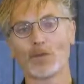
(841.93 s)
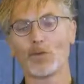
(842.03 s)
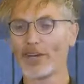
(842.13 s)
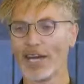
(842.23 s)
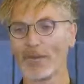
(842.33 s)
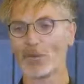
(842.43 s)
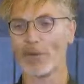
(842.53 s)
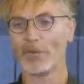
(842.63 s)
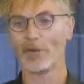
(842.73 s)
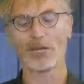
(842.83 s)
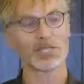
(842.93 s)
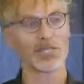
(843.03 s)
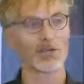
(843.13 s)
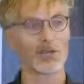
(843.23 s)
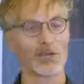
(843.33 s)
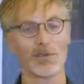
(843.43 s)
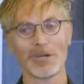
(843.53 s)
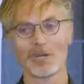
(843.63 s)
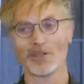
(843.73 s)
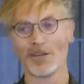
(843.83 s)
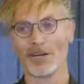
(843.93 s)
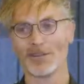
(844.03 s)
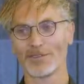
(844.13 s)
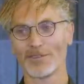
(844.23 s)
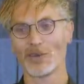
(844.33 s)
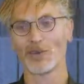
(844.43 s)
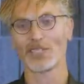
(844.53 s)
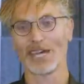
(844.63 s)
we only had one person in occupational health who was